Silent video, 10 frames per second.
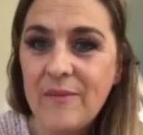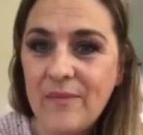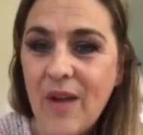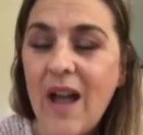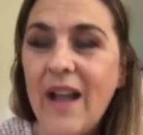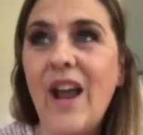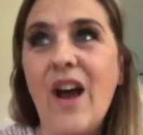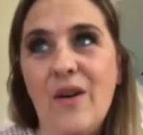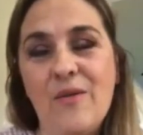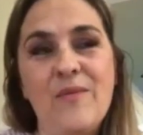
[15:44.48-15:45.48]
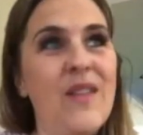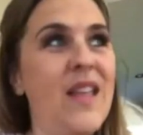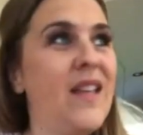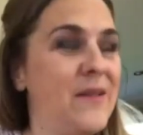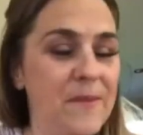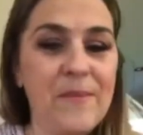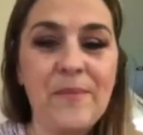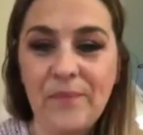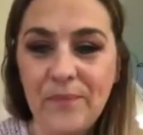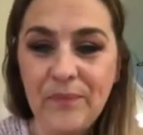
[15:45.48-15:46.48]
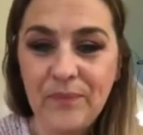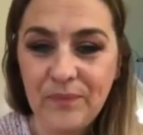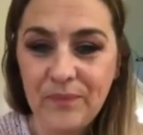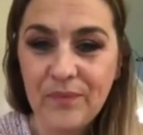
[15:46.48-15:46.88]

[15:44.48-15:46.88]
I was exact same.